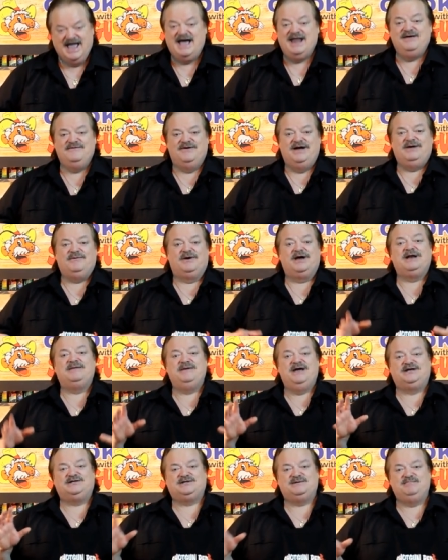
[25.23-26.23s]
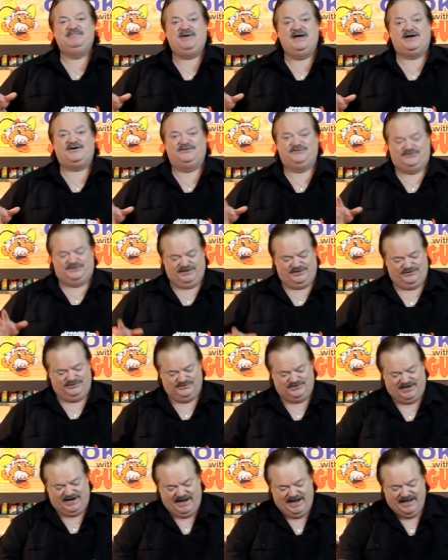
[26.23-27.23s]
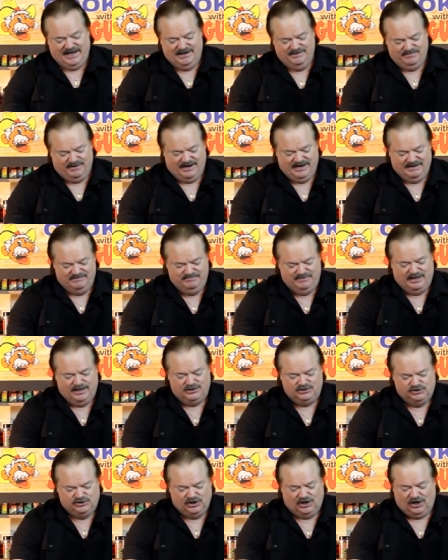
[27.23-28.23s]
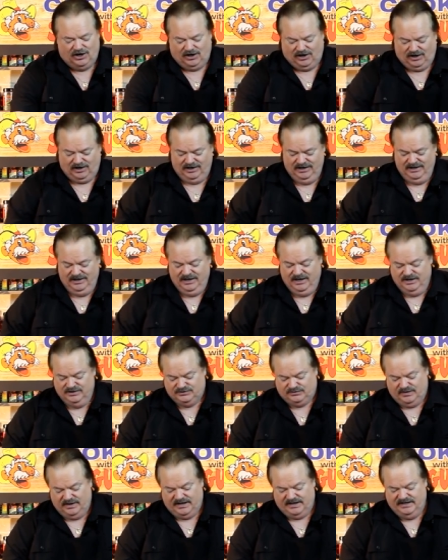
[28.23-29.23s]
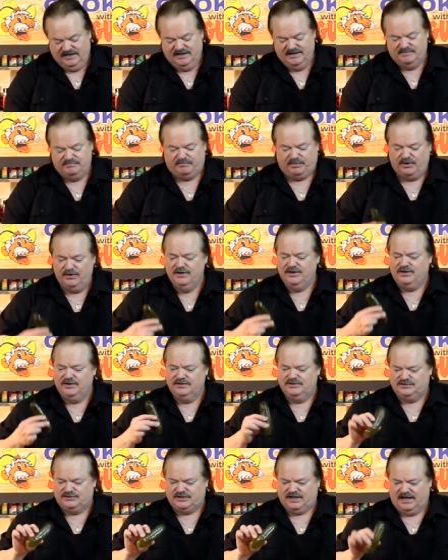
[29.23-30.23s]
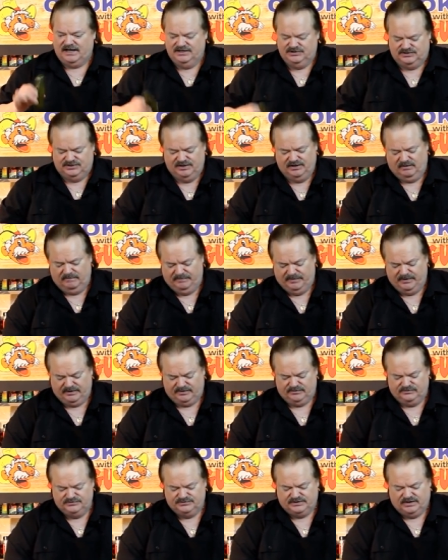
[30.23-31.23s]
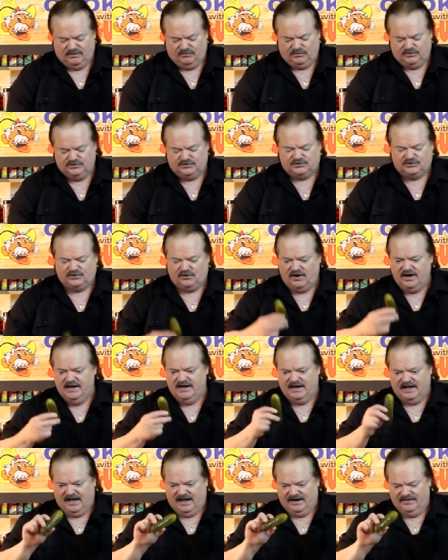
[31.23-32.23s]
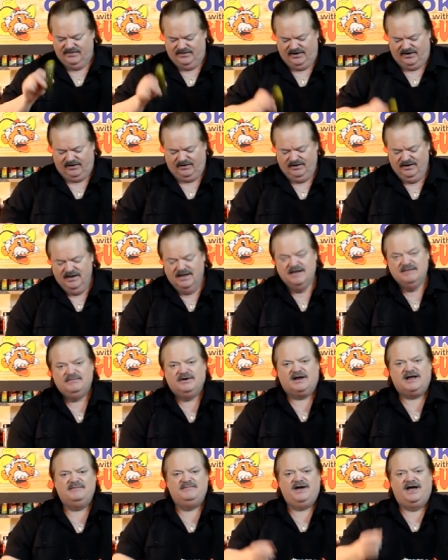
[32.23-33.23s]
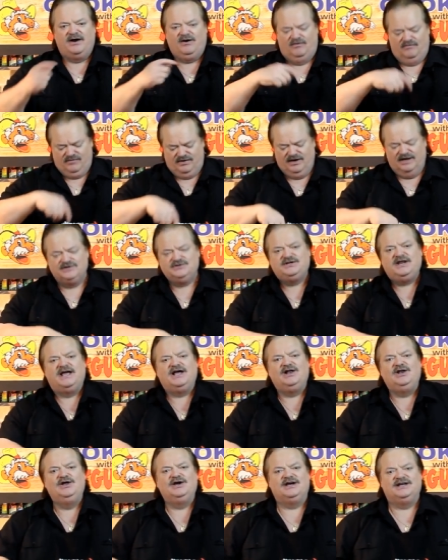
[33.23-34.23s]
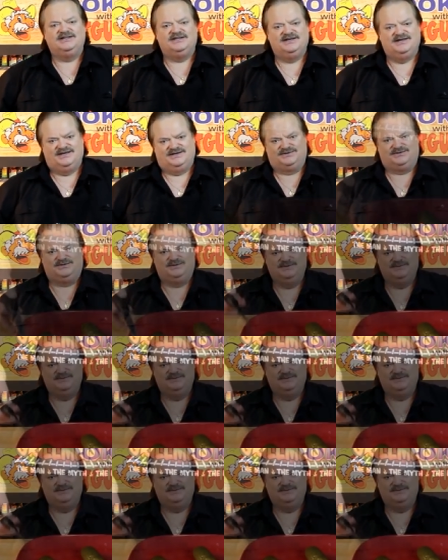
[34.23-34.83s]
anyway, we're going to make some pickle sickles, and I had to buy a big jar so I could get pretty good sized dill pickles that were straight out of there. But come on over and let's take a look at this.